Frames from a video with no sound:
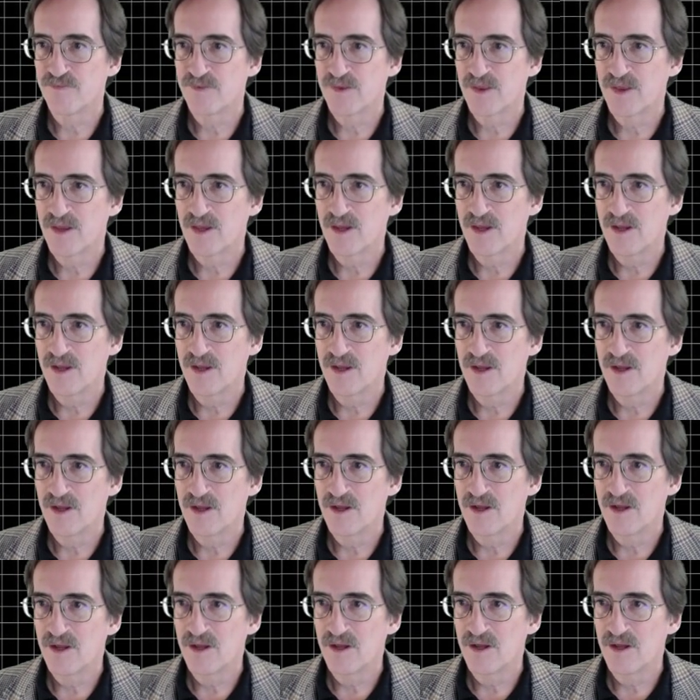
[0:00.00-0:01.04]

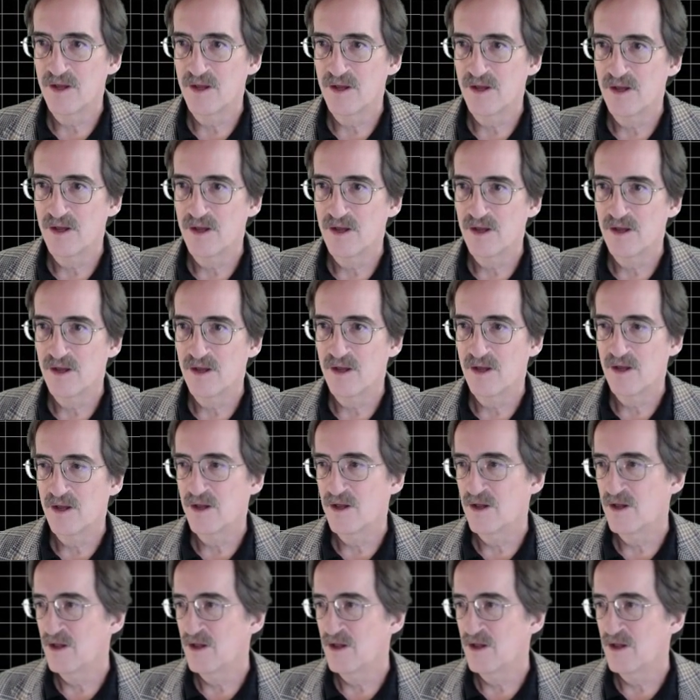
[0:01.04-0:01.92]
[no speech]